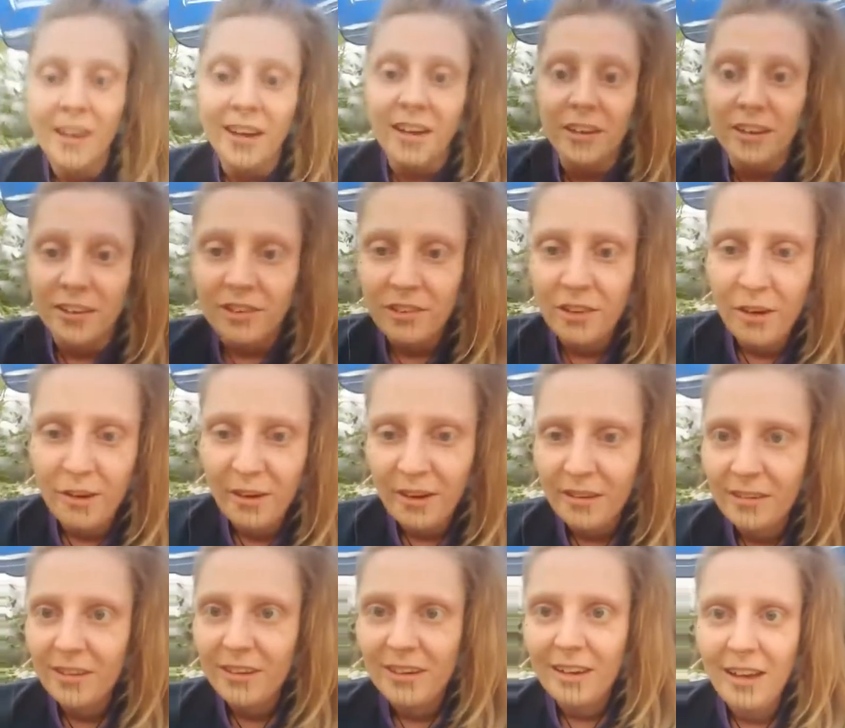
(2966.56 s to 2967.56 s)
So
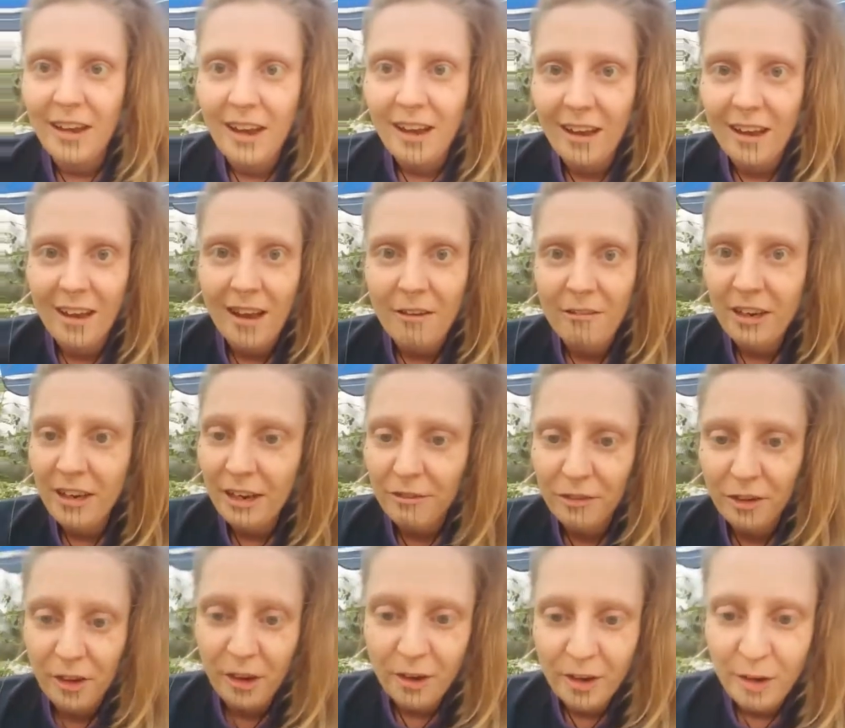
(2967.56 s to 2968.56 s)
I really have
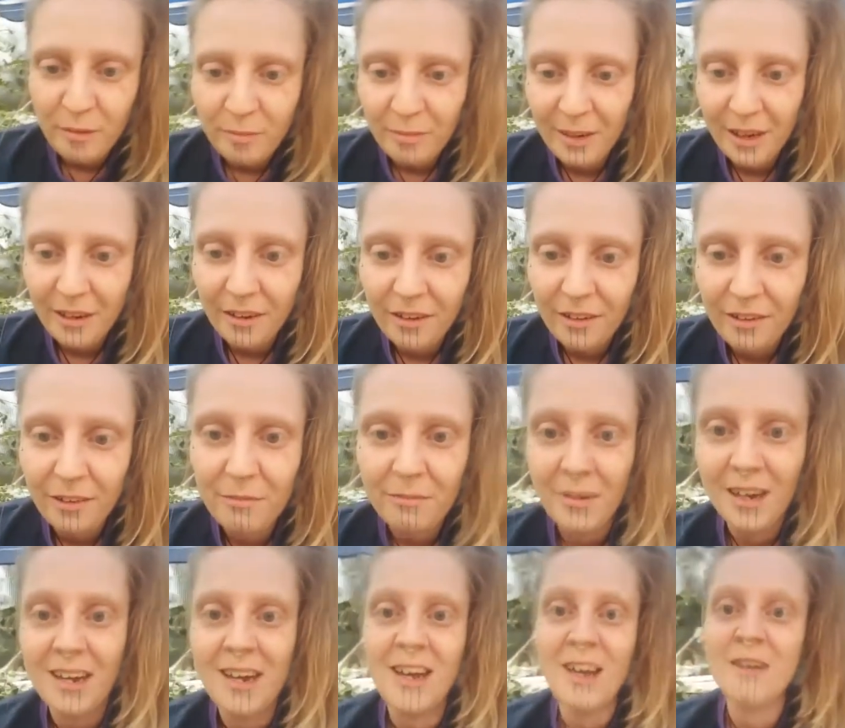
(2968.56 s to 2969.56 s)
to go now because
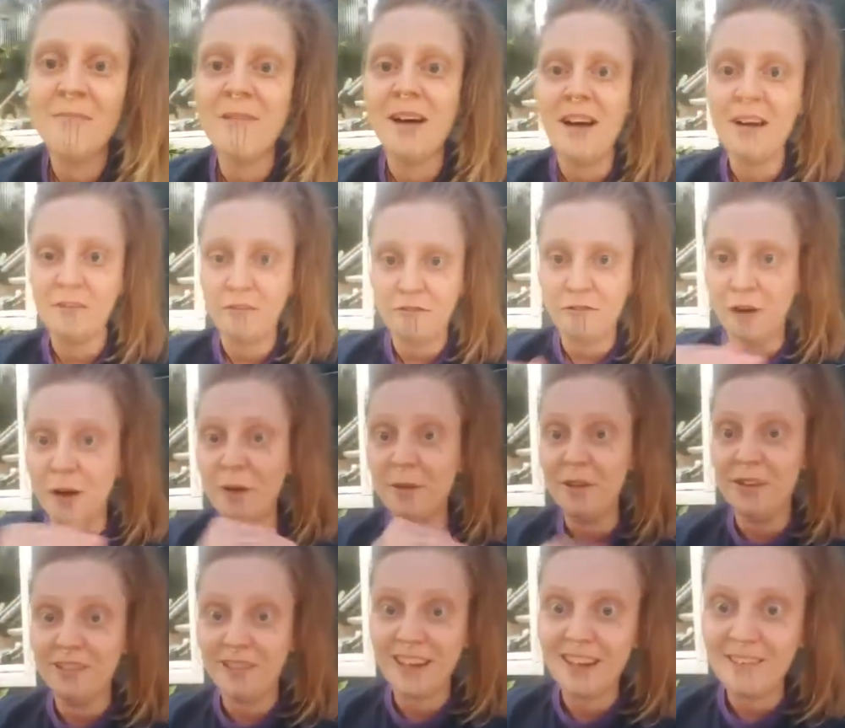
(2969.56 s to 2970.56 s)
my phone
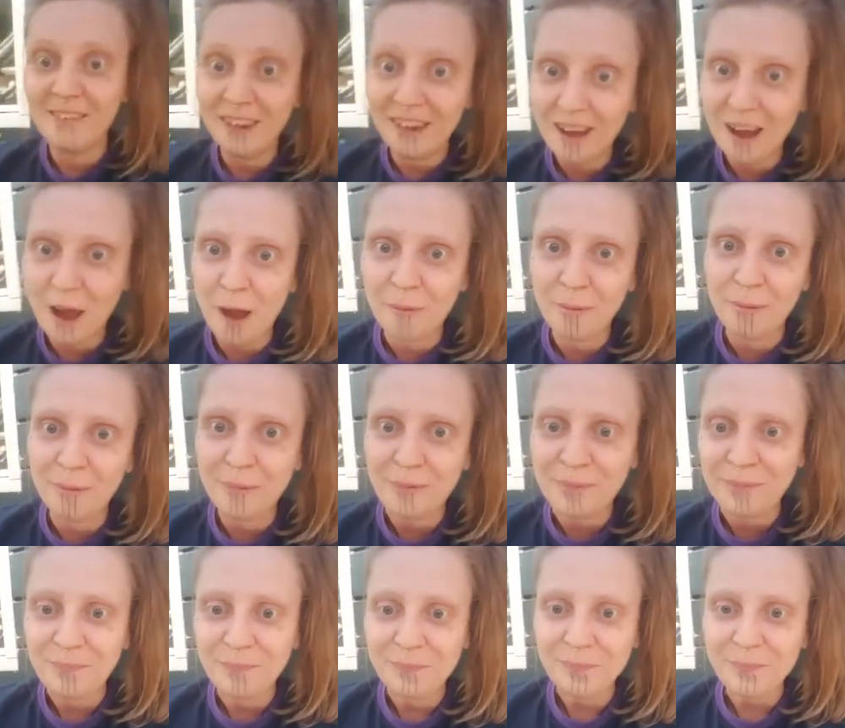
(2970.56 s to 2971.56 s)
is giving up.
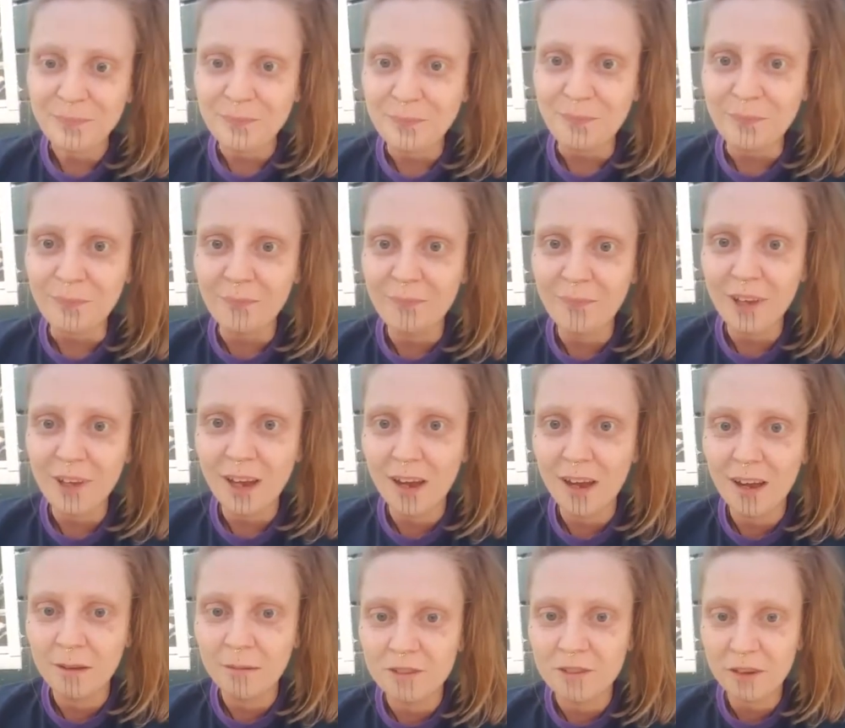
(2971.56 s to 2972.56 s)

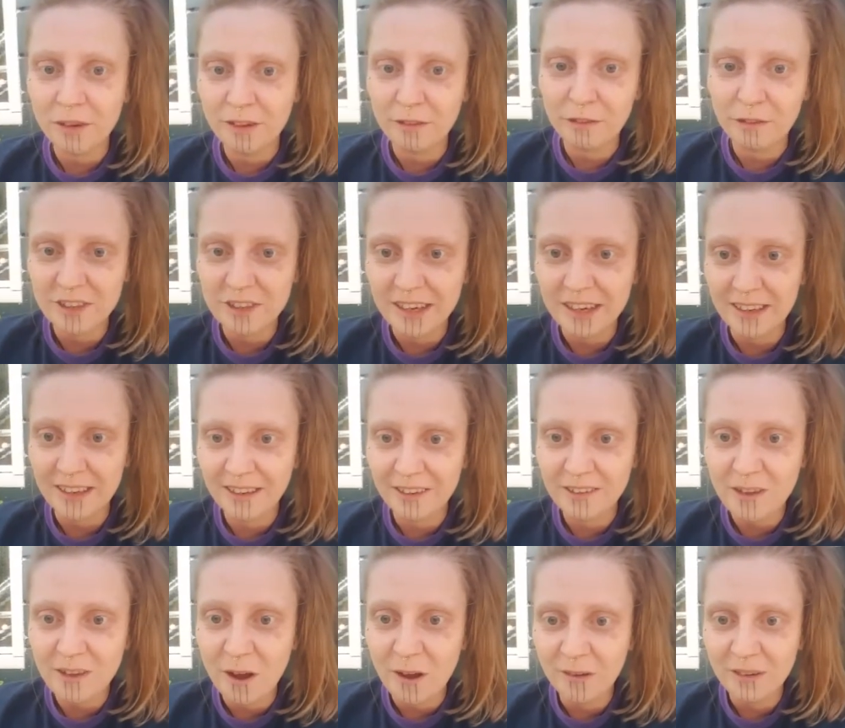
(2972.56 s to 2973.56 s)
I'm sorry for taking
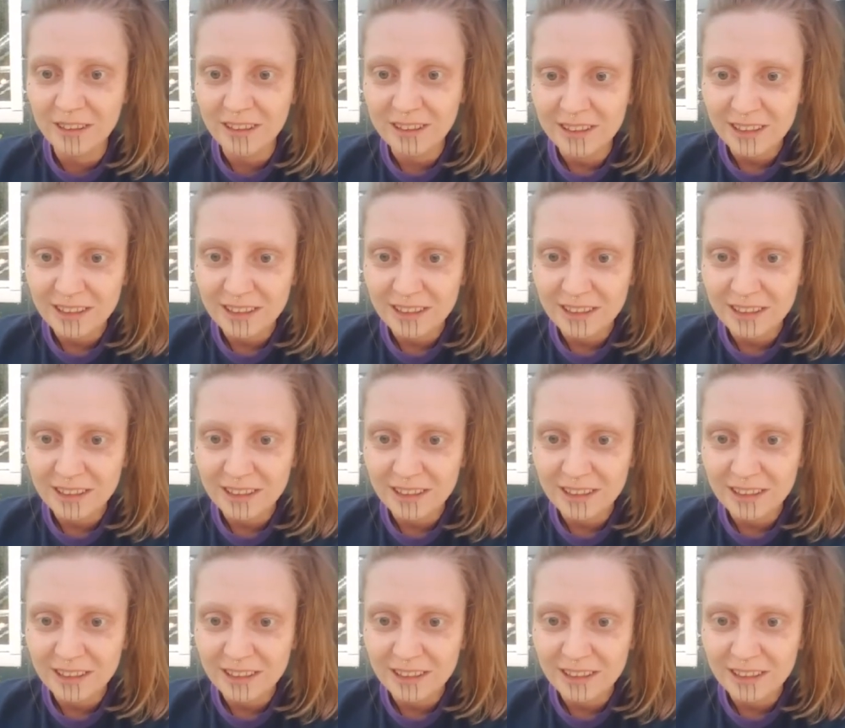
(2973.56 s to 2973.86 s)
this long.